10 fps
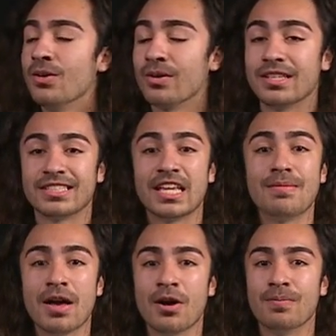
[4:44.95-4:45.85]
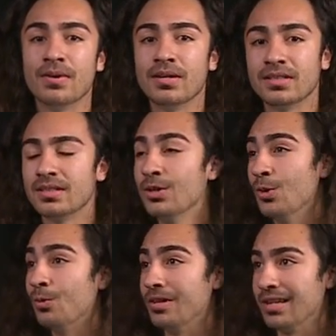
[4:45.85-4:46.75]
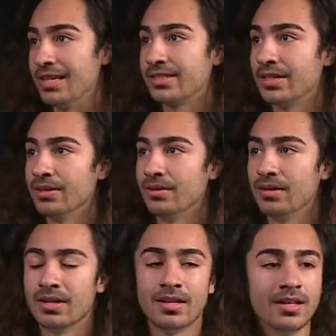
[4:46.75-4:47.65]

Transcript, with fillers: or the same output with less code.